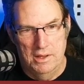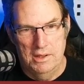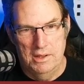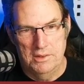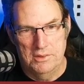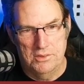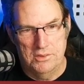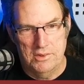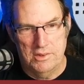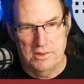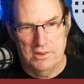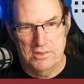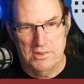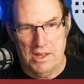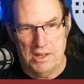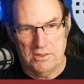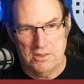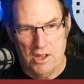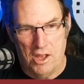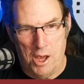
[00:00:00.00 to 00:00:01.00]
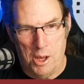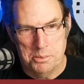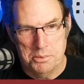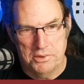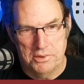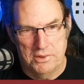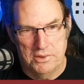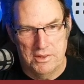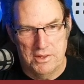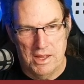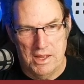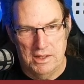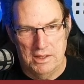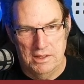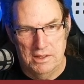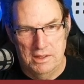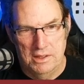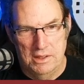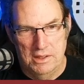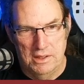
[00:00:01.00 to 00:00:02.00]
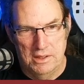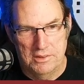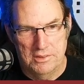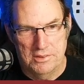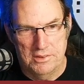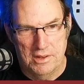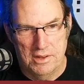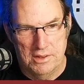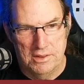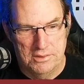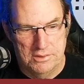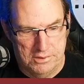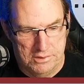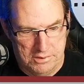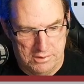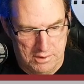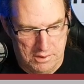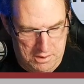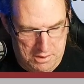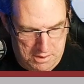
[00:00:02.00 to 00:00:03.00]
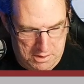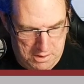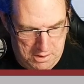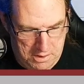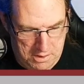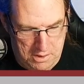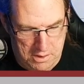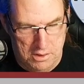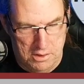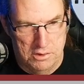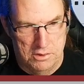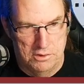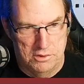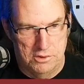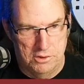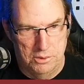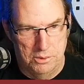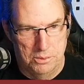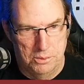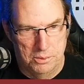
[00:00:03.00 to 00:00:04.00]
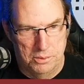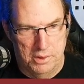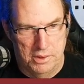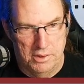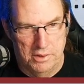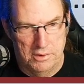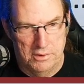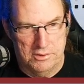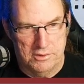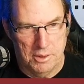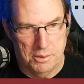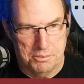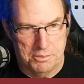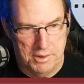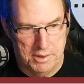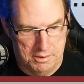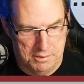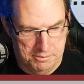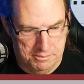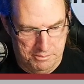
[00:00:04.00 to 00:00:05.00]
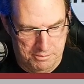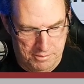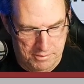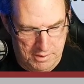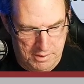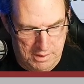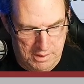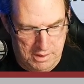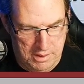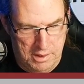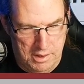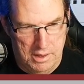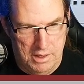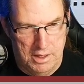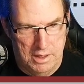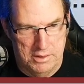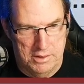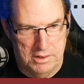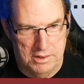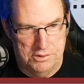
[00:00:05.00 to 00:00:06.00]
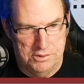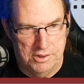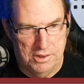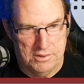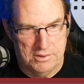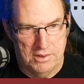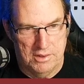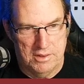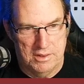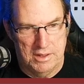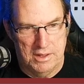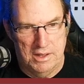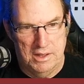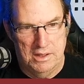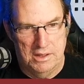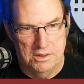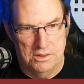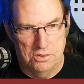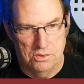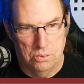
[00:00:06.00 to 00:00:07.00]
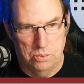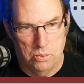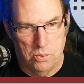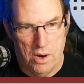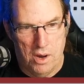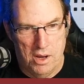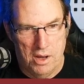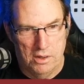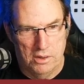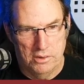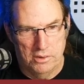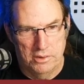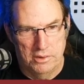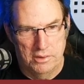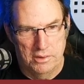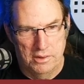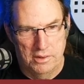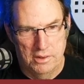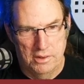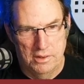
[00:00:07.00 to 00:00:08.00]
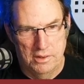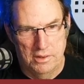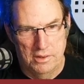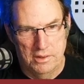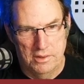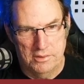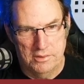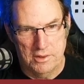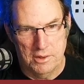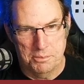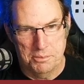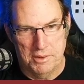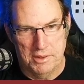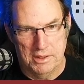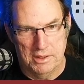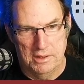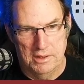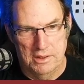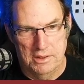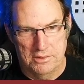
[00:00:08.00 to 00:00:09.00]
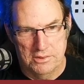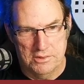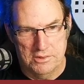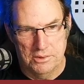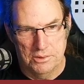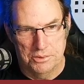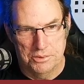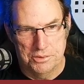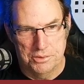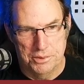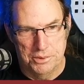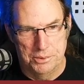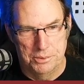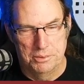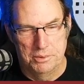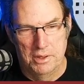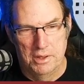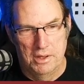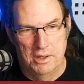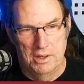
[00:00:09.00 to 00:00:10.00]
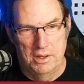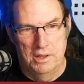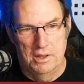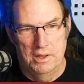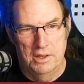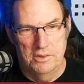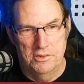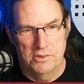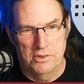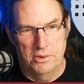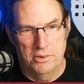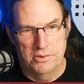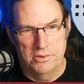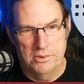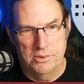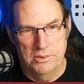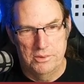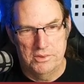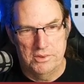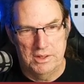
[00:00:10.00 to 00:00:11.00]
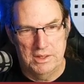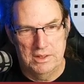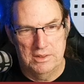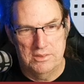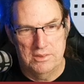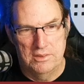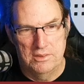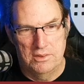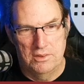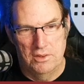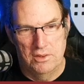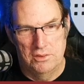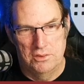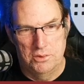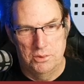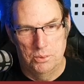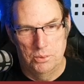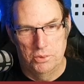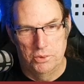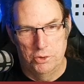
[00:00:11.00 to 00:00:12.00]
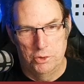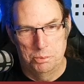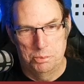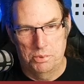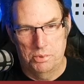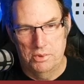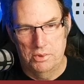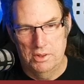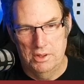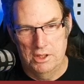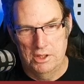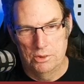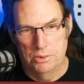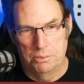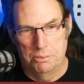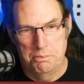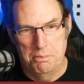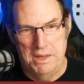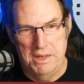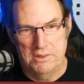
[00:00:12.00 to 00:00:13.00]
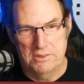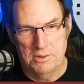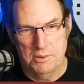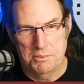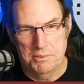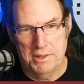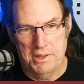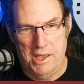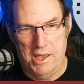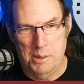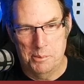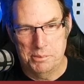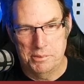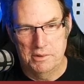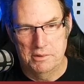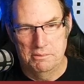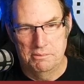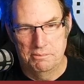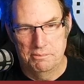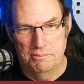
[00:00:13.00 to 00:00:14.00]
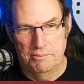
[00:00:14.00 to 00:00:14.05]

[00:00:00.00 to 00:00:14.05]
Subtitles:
it's the exact opposite of that. It says do something, and then it checks at the end while something is still true. So as soon as it gets into the do loop, it'll make something happen,